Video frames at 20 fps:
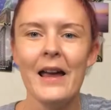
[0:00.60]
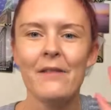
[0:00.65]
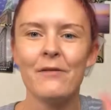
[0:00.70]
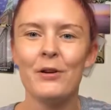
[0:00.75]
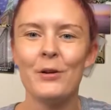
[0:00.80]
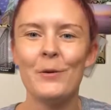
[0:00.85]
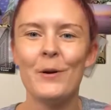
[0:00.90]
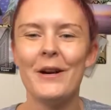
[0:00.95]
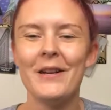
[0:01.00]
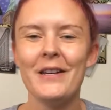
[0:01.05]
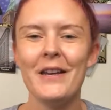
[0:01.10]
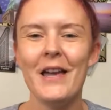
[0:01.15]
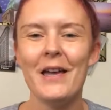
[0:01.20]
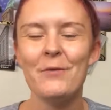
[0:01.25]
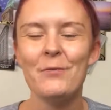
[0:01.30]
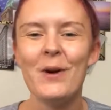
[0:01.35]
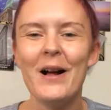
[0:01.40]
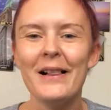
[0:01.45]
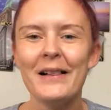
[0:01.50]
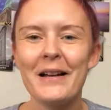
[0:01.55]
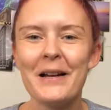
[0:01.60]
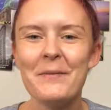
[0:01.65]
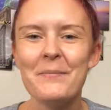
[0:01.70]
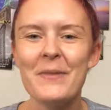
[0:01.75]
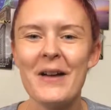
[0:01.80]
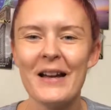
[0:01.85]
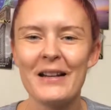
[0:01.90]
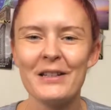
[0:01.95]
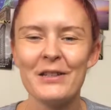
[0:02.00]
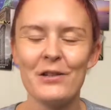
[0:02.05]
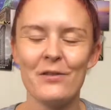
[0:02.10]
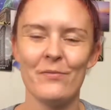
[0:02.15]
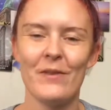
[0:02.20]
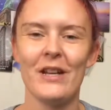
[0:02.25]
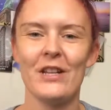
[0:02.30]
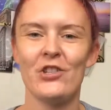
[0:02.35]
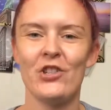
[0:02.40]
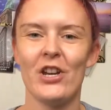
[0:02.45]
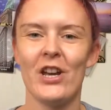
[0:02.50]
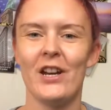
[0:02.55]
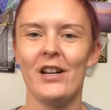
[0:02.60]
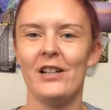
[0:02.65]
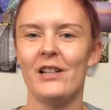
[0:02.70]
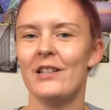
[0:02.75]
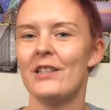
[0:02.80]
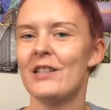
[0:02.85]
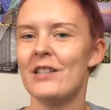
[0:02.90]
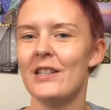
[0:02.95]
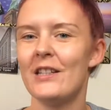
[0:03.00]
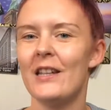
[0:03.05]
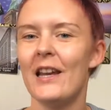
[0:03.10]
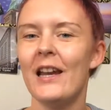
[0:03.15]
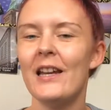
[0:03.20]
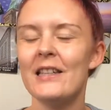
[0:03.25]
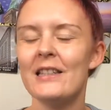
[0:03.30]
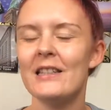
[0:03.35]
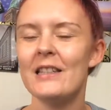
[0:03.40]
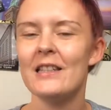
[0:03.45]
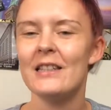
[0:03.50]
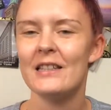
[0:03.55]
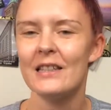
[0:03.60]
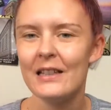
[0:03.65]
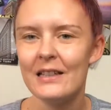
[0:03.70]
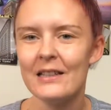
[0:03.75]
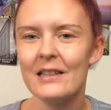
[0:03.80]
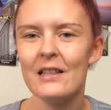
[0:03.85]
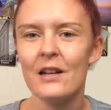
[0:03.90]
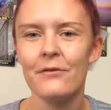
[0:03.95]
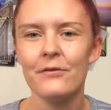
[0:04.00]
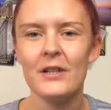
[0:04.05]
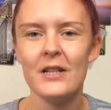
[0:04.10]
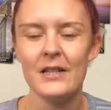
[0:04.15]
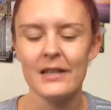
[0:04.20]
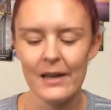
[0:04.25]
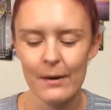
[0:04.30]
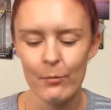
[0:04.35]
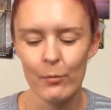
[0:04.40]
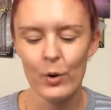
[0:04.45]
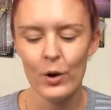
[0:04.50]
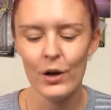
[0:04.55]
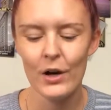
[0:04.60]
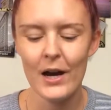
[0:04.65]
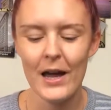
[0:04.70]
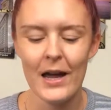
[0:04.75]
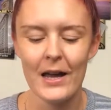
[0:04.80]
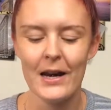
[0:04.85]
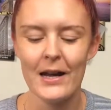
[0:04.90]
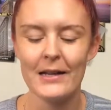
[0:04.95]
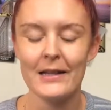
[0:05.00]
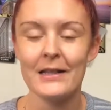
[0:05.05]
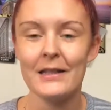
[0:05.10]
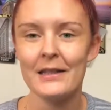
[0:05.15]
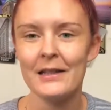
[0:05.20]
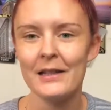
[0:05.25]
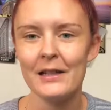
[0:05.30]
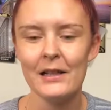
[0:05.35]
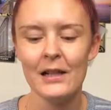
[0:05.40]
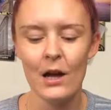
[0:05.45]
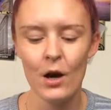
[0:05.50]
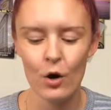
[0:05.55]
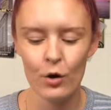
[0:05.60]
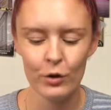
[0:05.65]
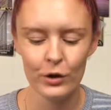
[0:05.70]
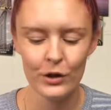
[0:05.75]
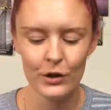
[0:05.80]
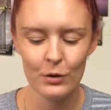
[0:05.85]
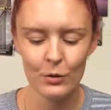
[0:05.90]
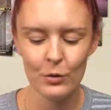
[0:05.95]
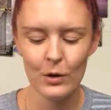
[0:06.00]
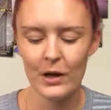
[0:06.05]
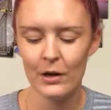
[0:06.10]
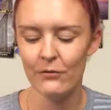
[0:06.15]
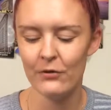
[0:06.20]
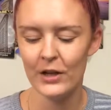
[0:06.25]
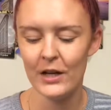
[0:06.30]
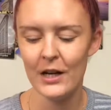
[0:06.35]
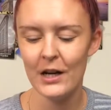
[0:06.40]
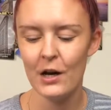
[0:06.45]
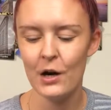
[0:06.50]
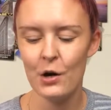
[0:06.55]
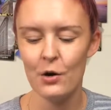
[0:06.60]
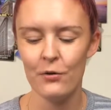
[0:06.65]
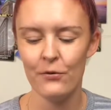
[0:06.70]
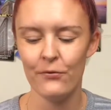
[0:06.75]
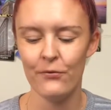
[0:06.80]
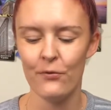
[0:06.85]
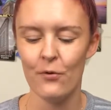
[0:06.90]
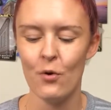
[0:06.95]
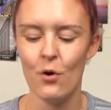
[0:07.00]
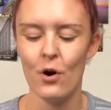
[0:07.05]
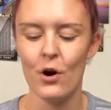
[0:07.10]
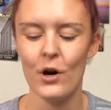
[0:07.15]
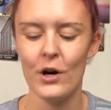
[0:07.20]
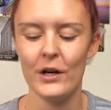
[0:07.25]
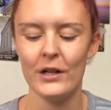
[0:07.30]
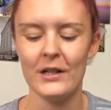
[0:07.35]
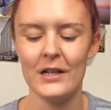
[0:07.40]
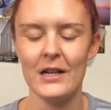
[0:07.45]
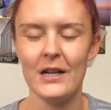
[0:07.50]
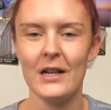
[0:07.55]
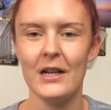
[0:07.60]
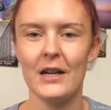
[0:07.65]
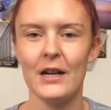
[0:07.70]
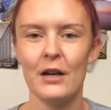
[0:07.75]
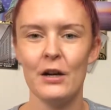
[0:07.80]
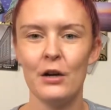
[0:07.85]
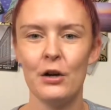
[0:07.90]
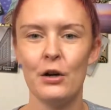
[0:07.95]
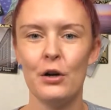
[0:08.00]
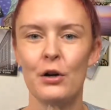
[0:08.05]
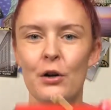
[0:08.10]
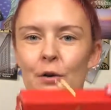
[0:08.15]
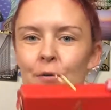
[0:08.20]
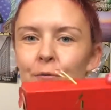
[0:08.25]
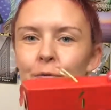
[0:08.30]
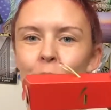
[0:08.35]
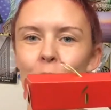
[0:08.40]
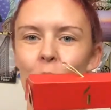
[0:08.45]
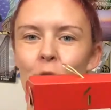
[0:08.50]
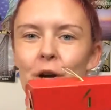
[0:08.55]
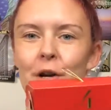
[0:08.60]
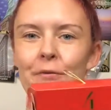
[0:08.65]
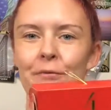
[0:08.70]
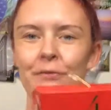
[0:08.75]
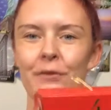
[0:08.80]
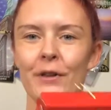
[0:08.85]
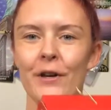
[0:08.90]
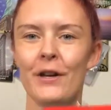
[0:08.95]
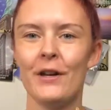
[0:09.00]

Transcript: everyone and welcome back to my channel. Today is the 6th of December and I still owe you a video for the 4th,